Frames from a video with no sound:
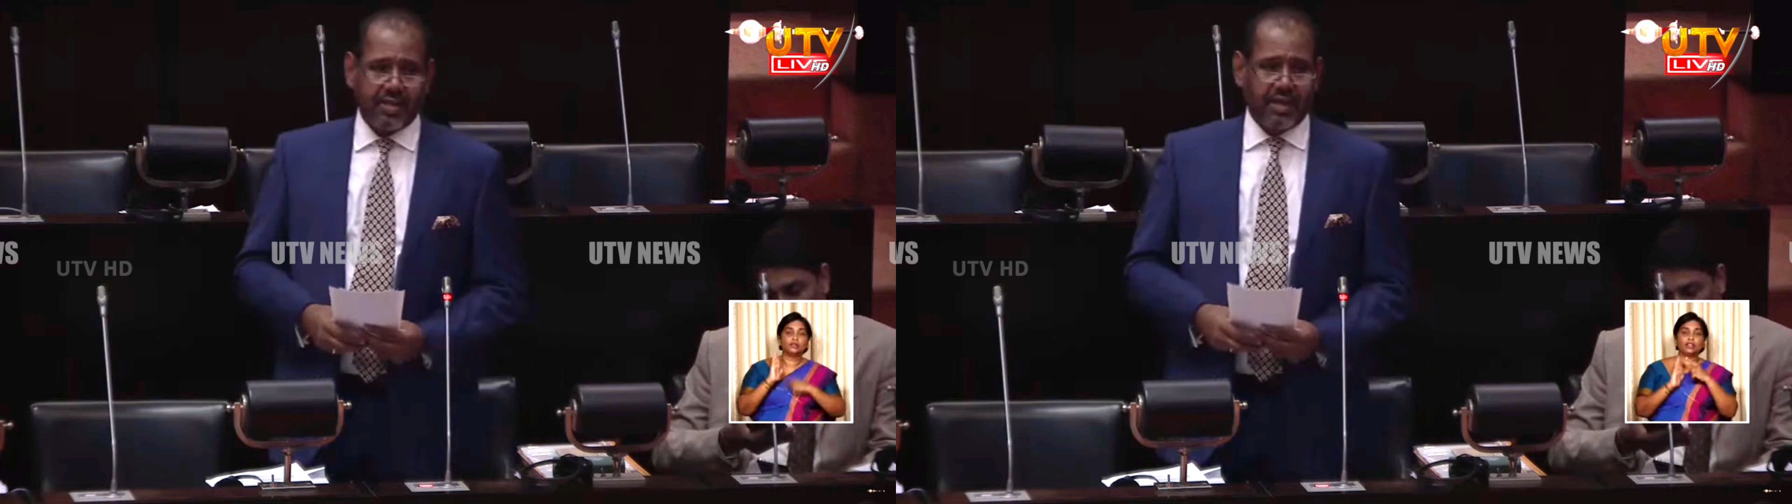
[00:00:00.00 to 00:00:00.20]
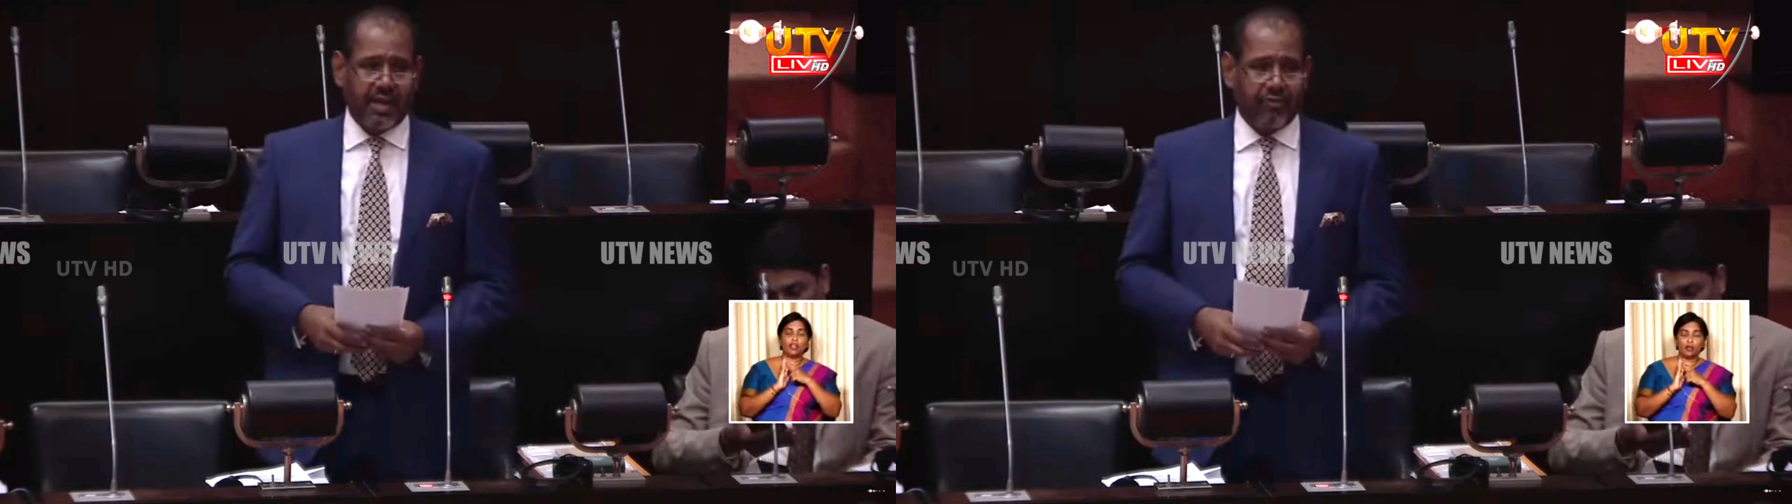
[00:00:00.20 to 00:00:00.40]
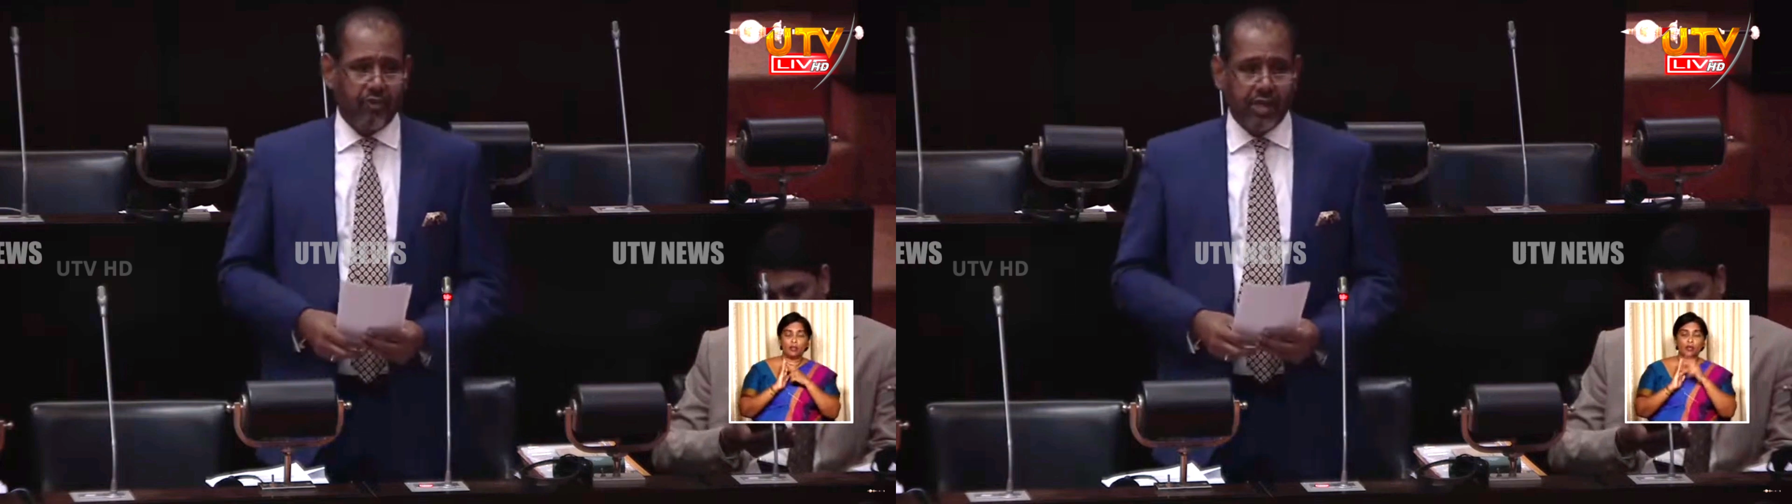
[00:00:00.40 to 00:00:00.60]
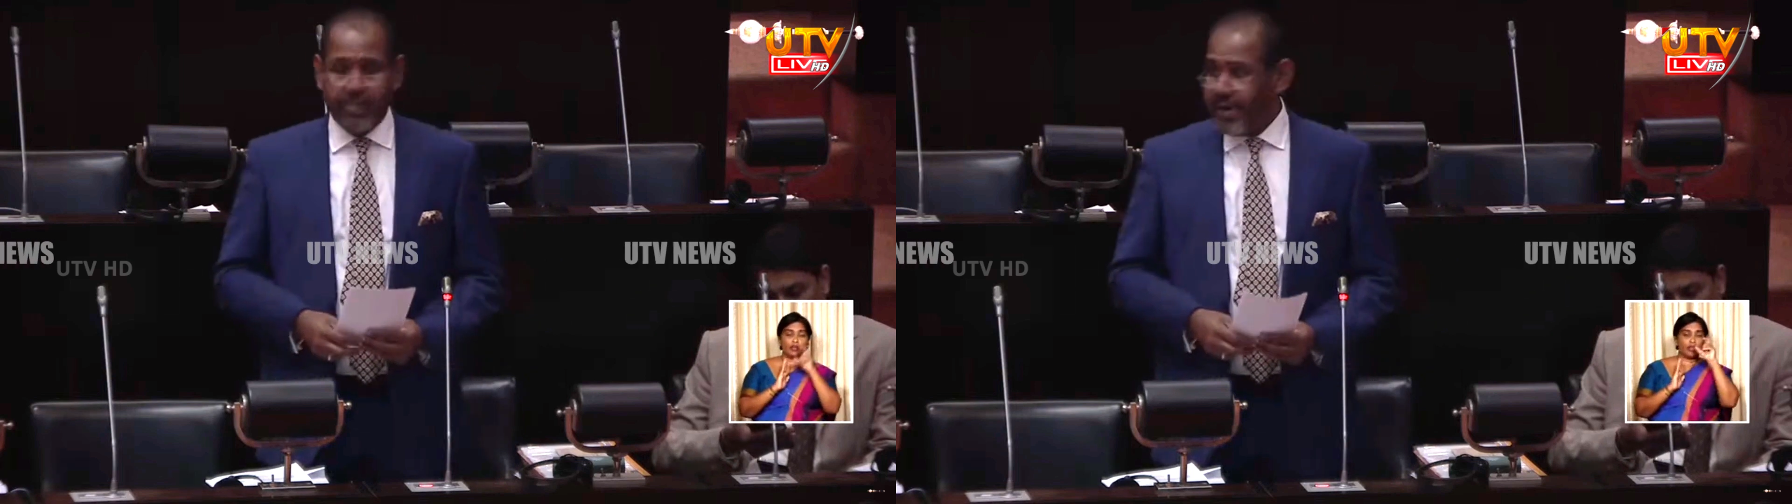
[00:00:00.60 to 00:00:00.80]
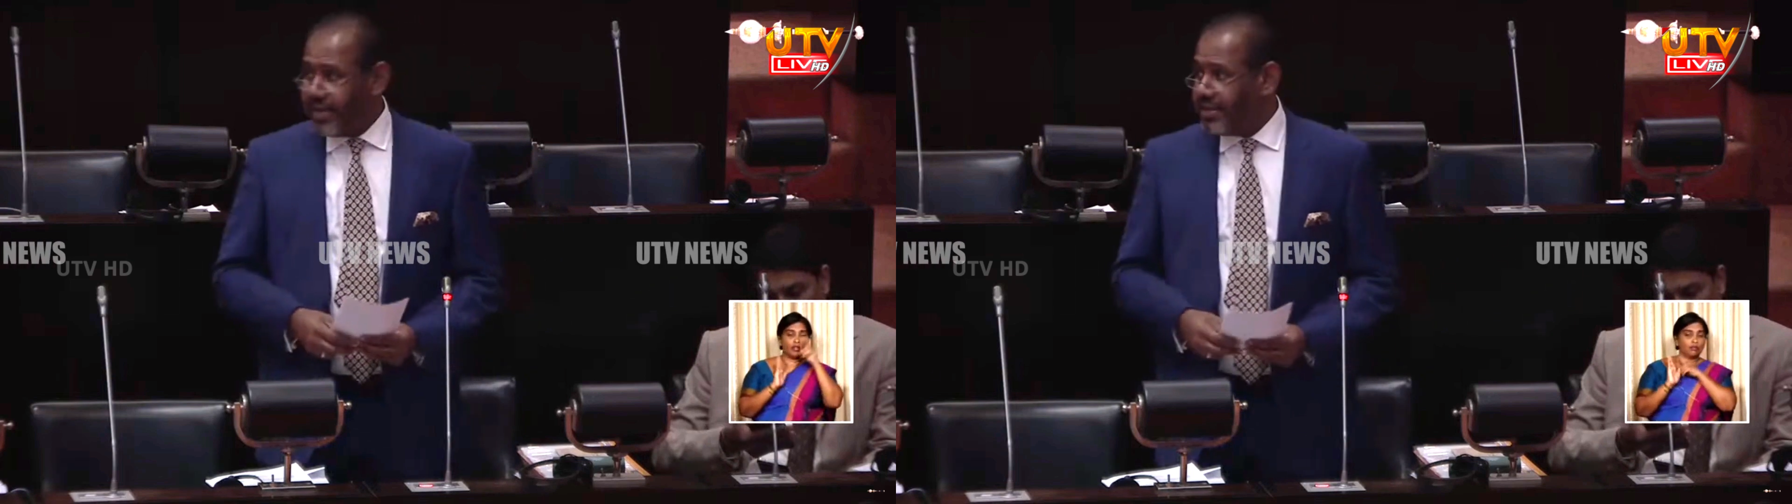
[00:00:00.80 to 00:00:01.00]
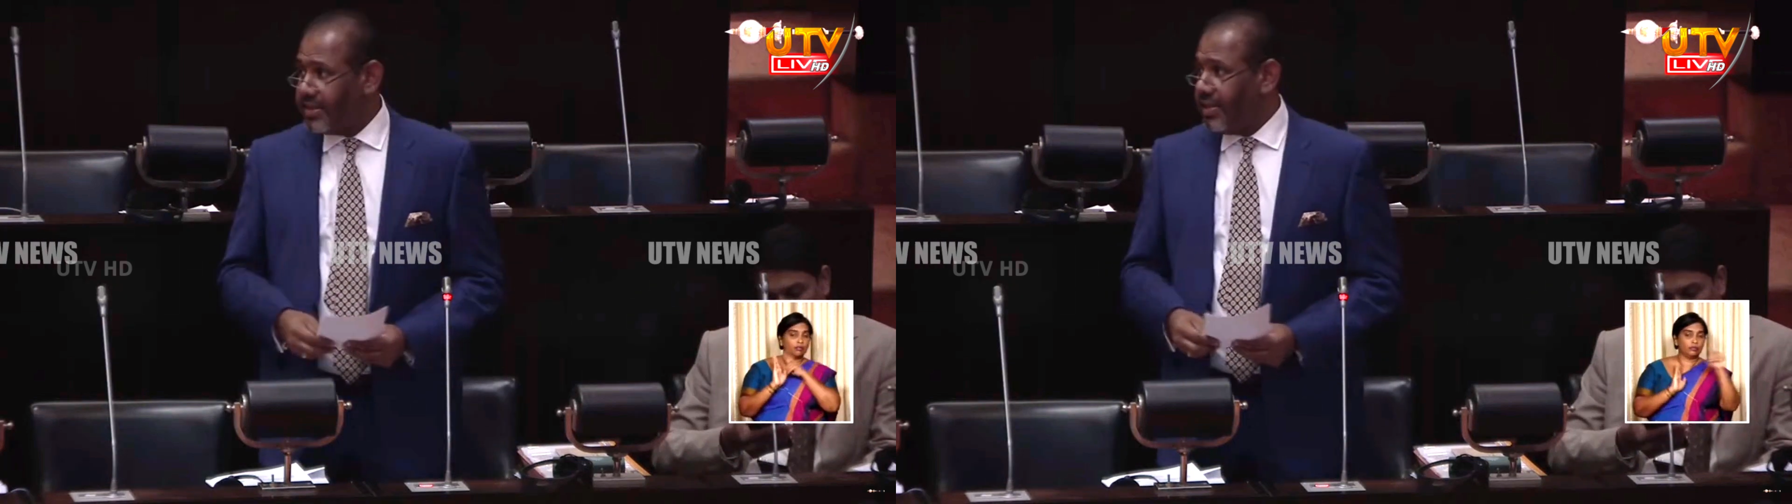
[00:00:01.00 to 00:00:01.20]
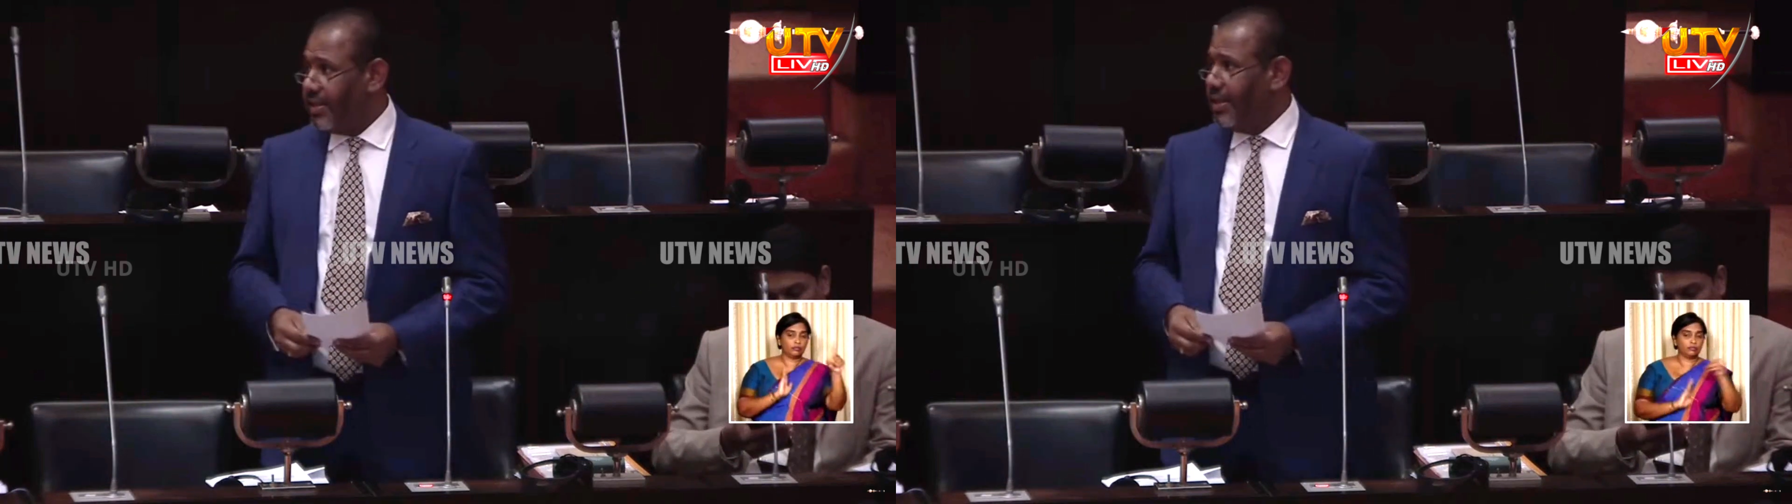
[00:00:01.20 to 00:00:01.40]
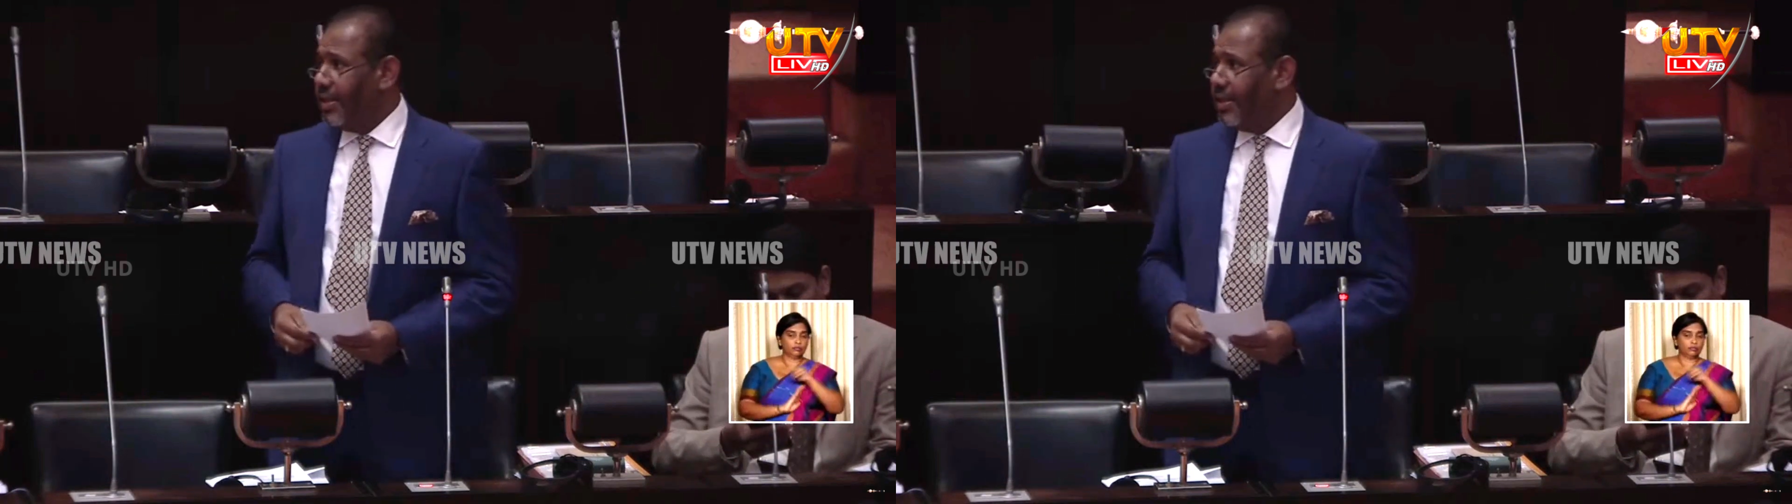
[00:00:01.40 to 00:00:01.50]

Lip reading: at full capacity.